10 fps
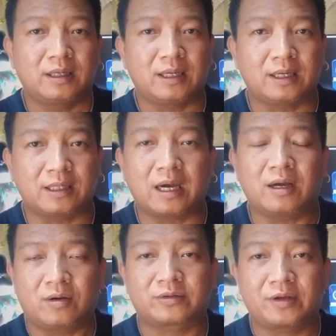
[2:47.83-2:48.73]
And
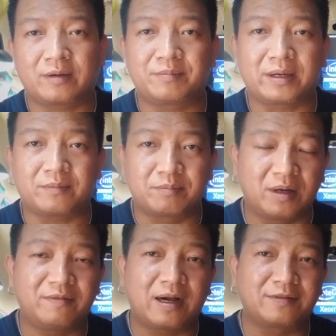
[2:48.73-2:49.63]
I also have my
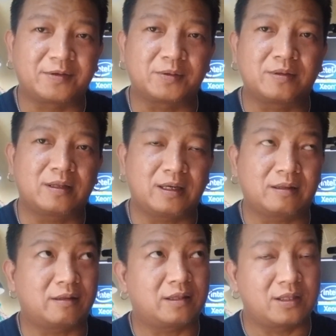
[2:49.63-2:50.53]
mobile phone,
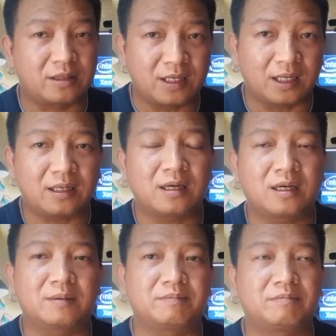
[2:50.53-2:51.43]
and to think
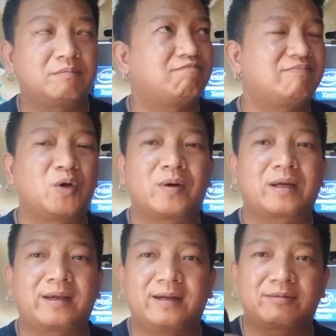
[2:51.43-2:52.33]
don't
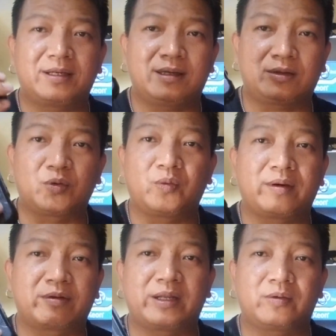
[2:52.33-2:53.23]
want to carry a
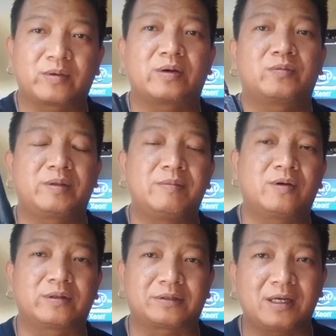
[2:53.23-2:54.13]
two-way radio around with me
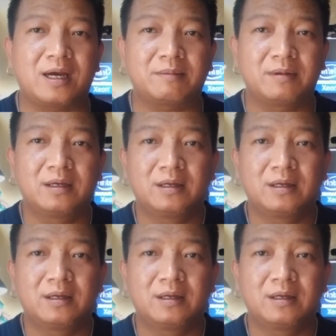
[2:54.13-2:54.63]
all the time,